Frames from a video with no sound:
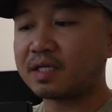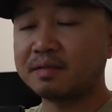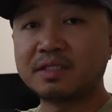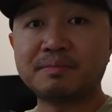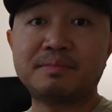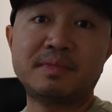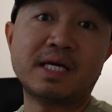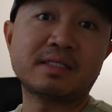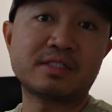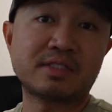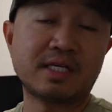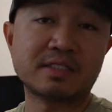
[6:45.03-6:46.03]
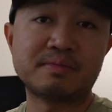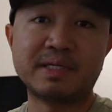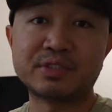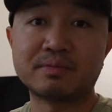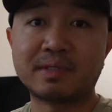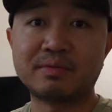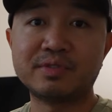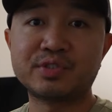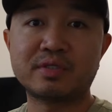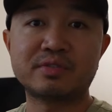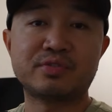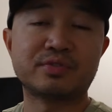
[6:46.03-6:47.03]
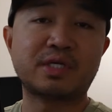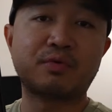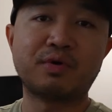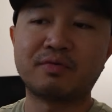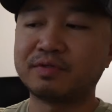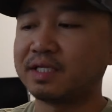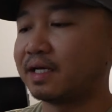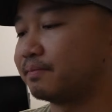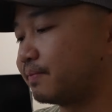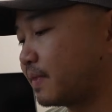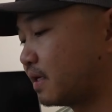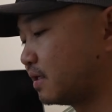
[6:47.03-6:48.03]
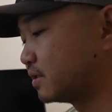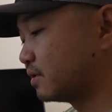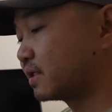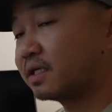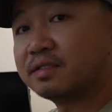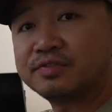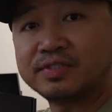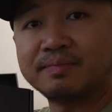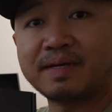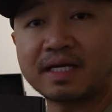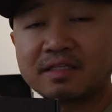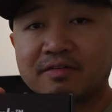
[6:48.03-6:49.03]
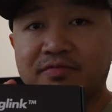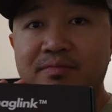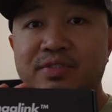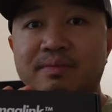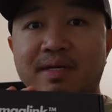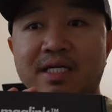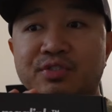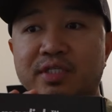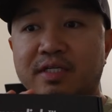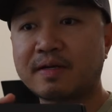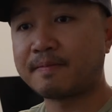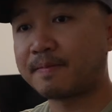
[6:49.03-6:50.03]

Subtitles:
That's based on my research, as I went with that. So again, this is the mag link from Simagic.